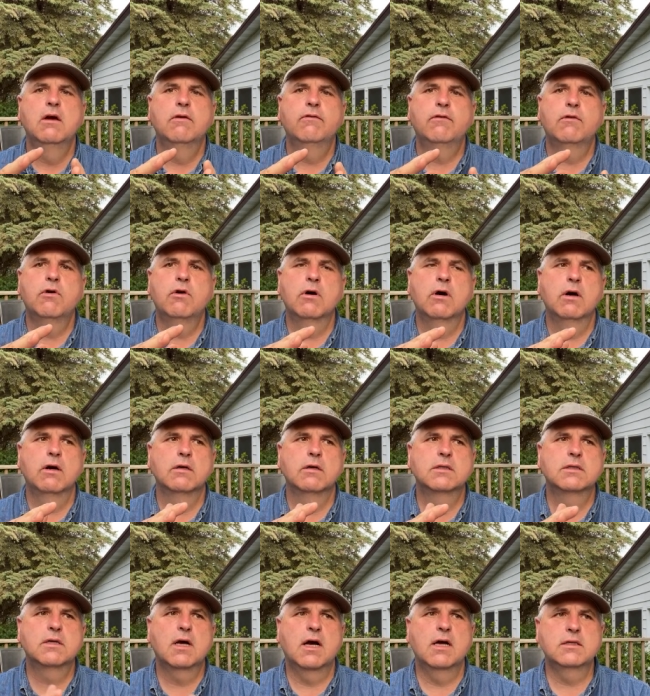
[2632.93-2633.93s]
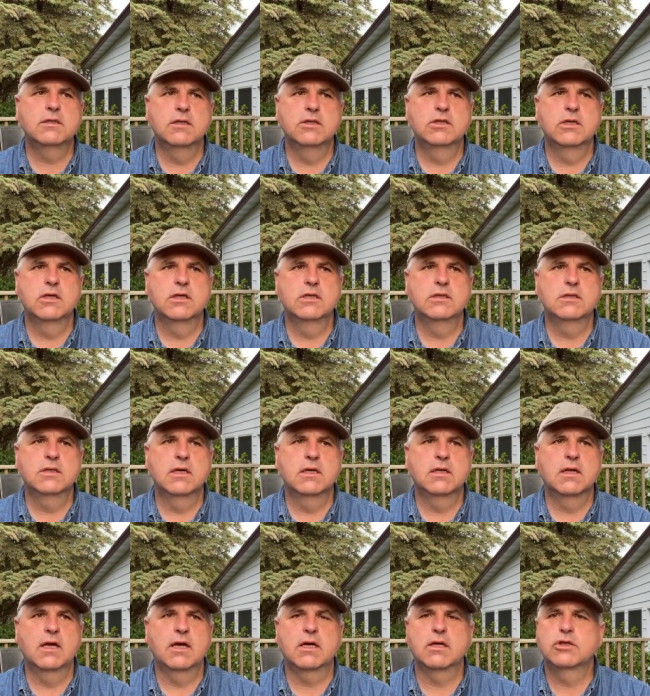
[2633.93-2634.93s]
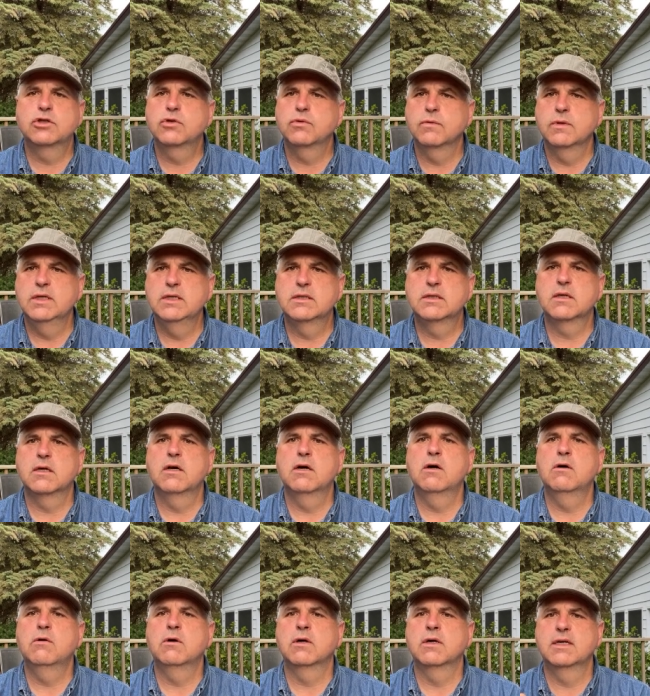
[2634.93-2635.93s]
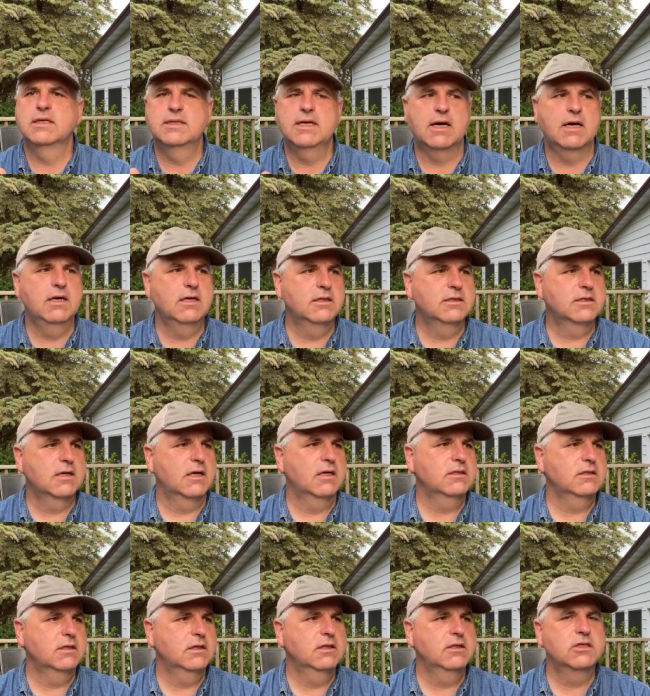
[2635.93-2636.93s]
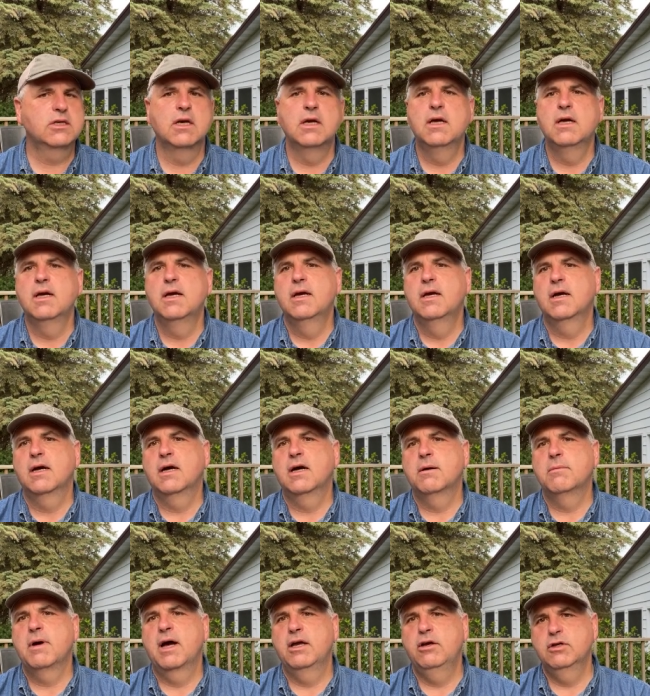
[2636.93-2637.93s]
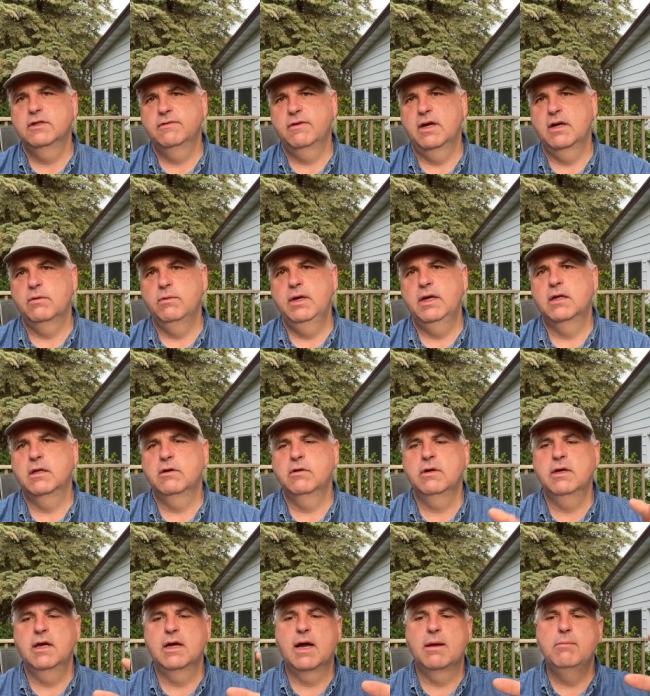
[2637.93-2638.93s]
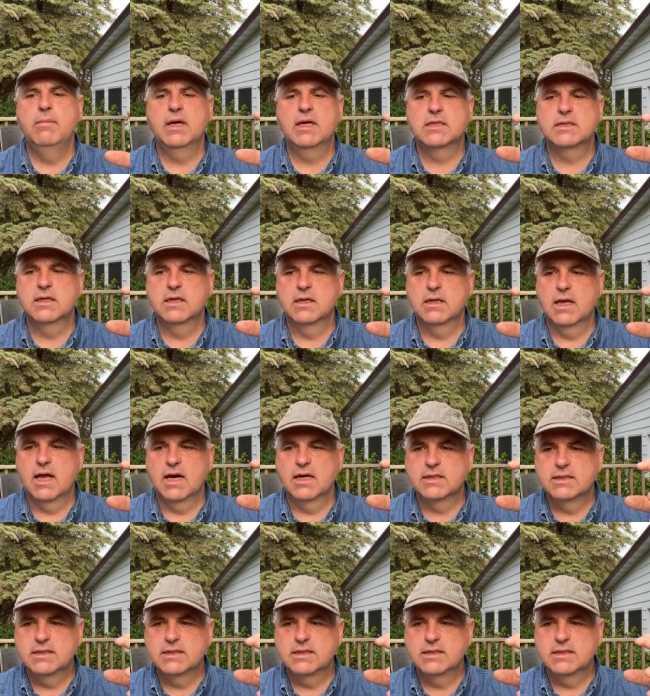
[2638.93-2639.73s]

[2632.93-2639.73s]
for sausages, like a chorizo or an Italian sausage, I use vital wheat gluten, and I mix in a lot of